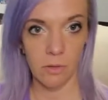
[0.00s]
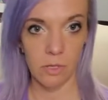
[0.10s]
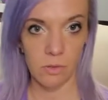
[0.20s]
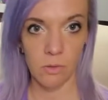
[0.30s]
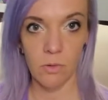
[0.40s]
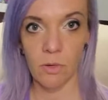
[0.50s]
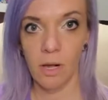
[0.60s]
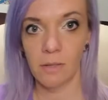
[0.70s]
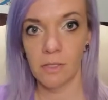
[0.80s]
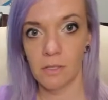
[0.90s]
cool
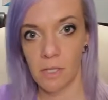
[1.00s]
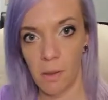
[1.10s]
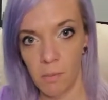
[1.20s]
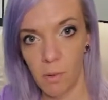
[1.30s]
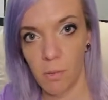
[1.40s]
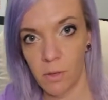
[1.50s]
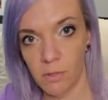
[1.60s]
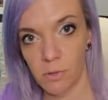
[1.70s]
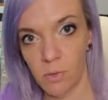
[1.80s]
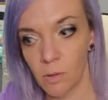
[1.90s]
colors, and then boom, there's a
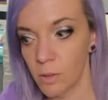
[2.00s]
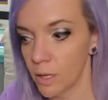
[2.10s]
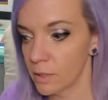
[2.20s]
warm color.